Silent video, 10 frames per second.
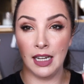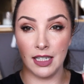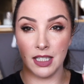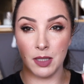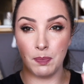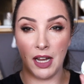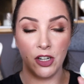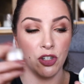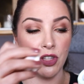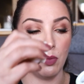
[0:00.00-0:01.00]
It's a
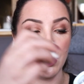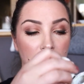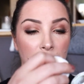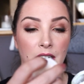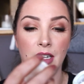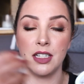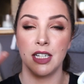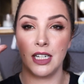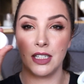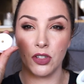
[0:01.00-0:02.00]
sponge that was in it.
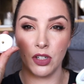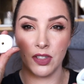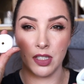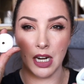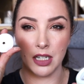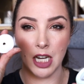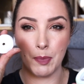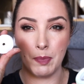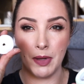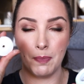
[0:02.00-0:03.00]
It sort of sucked
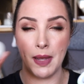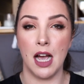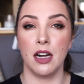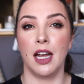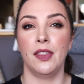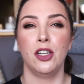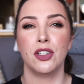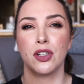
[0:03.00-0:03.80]
up a bit of powder, and then you